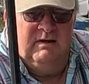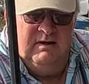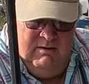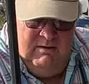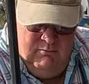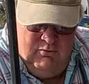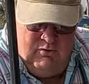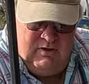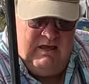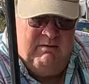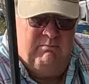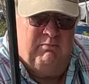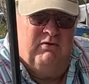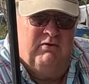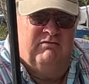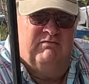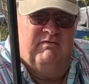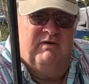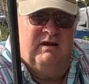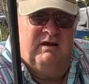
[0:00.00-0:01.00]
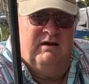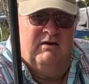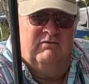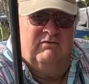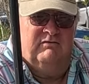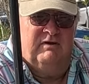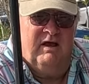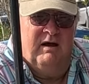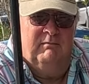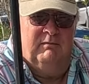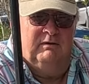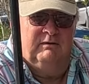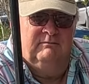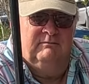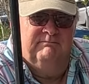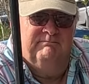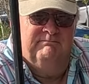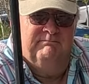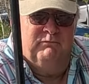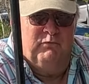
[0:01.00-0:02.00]
and we'll keep those videos coming.
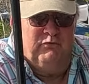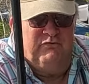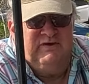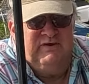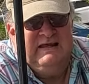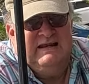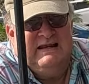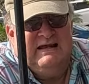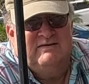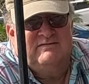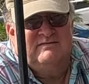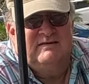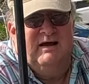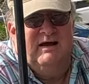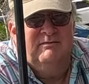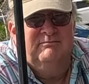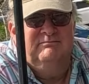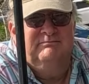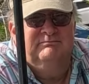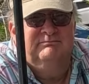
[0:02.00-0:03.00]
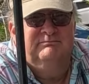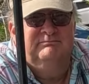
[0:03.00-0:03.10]
We'll see you next time.